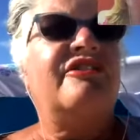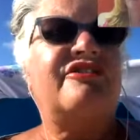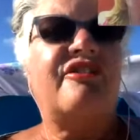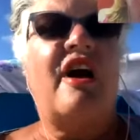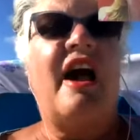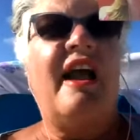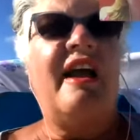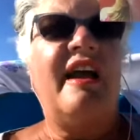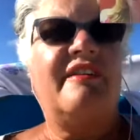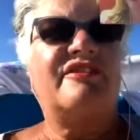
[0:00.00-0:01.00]

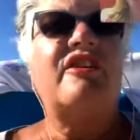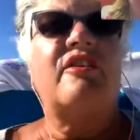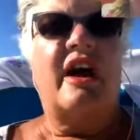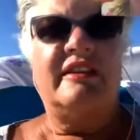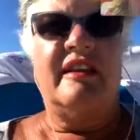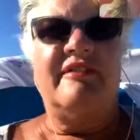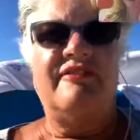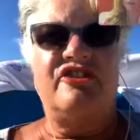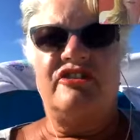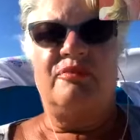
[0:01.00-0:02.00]
I'd love
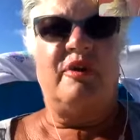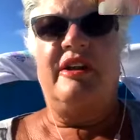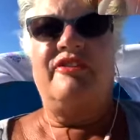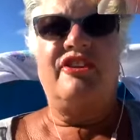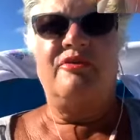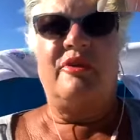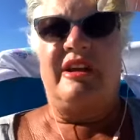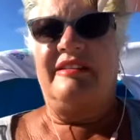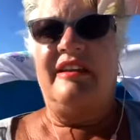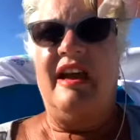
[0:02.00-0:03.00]
just whatever you want to
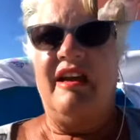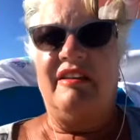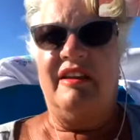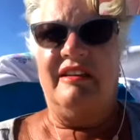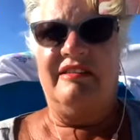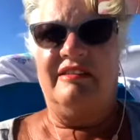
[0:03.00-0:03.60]
tell us